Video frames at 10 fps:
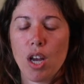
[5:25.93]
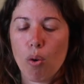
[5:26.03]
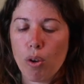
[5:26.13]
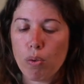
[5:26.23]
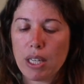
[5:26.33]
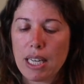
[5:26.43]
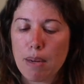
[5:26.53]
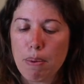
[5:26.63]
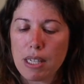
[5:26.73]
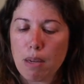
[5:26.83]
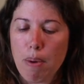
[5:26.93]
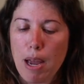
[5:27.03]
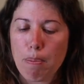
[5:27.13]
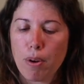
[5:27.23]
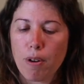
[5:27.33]
We would get a piece of
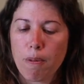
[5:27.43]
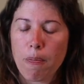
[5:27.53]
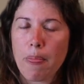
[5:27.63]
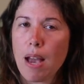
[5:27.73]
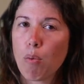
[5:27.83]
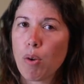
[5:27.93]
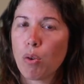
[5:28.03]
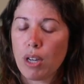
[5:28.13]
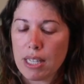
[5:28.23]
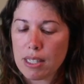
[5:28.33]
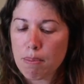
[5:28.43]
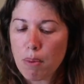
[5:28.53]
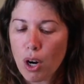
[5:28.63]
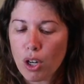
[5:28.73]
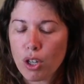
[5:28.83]
paper, and we will get some
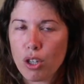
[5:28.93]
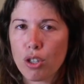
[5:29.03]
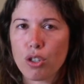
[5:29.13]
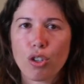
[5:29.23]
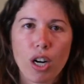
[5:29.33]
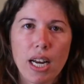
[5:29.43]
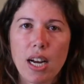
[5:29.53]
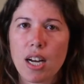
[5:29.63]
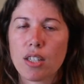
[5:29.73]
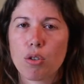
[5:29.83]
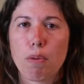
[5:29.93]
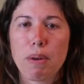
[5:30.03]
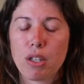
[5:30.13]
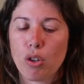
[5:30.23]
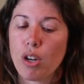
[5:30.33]
markers, crayons, or a
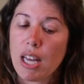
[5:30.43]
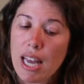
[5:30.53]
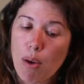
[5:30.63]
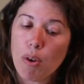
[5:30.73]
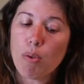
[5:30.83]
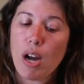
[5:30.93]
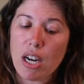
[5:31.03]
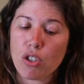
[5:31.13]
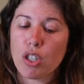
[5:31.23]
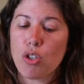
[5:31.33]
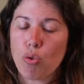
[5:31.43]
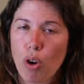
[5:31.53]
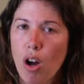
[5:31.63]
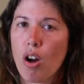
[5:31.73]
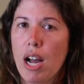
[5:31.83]
pencil, and we will actually
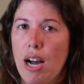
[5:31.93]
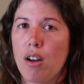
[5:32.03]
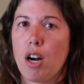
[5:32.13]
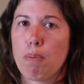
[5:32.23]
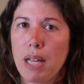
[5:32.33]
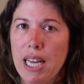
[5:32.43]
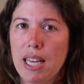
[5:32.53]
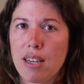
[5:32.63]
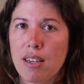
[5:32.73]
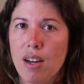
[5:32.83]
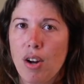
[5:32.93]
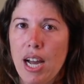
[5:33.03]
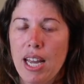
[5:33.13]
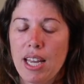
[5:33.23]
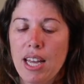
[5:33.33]
draw out our plan,
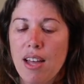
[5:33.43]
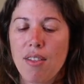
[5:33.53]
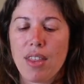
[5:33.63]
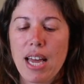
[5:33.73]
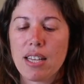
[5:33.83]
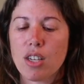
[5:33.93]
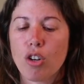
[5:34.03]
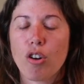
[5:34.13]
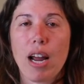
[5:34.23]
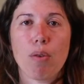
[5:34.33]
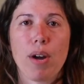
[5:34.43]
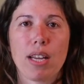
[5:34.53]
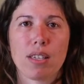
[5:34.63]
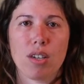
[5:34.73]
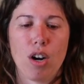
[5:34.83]
okay? That is a great way
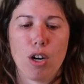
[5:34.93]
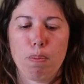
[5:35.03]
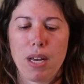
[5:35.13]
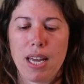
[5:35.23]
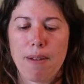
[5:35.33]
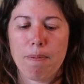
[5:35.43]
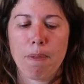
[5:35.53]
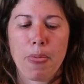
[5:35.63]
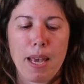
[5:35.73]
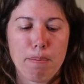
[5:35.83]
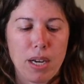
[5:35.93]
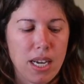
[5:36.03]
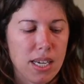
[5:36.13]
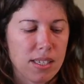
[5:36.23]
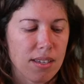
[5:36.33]
to start your plan,
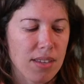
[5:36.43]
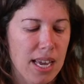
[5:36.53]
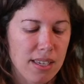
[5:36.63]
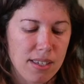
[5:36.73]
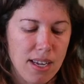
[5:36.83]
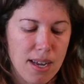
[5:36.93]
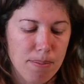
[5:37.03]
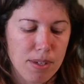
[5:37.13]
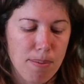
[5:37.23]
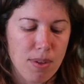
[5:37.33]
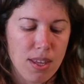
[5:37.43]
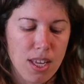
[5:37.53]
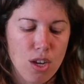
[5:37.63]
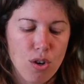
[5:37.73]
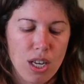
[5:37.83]
because that is something that
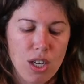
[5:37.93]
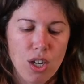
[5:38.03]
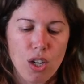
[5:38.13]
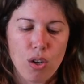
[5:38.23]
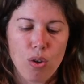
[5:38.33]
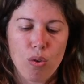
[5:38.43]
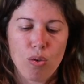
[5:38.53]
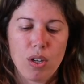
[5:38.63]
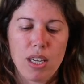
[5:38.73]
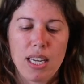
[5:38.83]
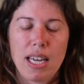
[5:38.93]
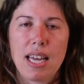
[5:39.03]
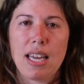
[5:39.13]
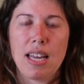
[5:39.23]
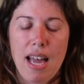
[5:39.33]
you can do
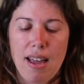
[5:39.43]
in